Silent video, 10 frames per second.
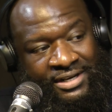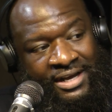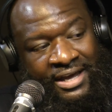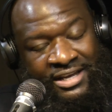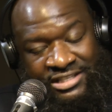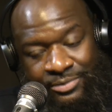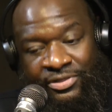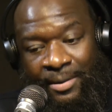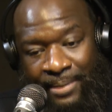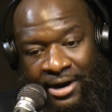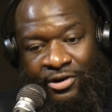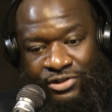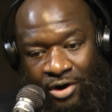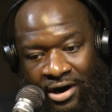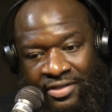And see what their barriers
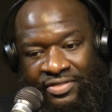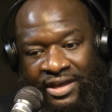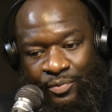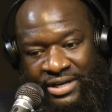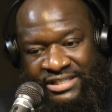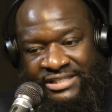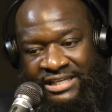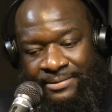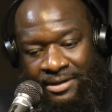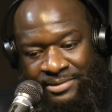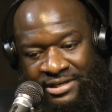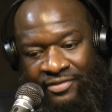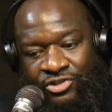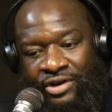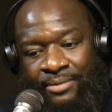are. And then we as a team come
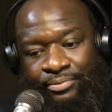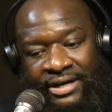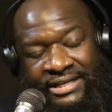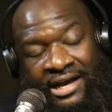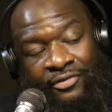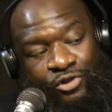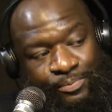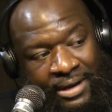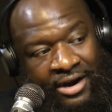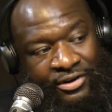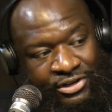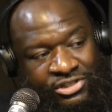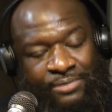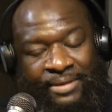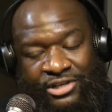together, try to break down those barriers
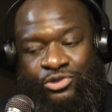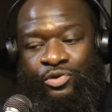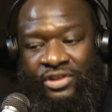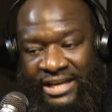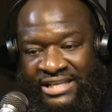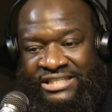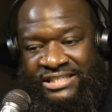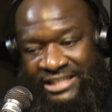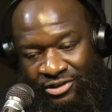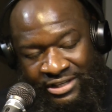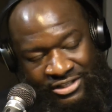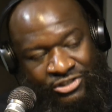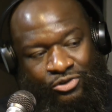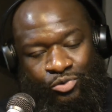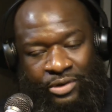to make sure that they can still get to
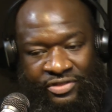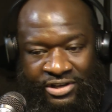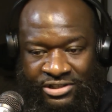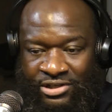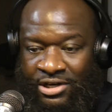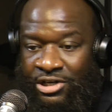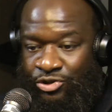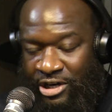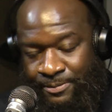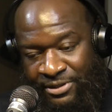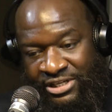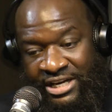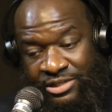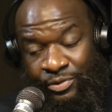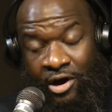school, whether it's
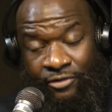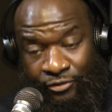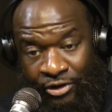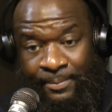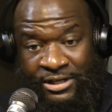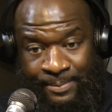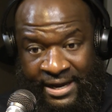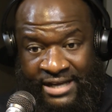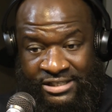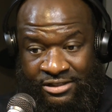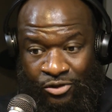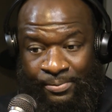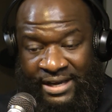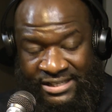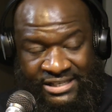transportation. We offer free bus passes through
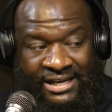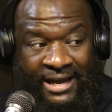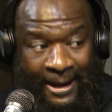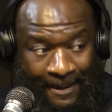PSTA.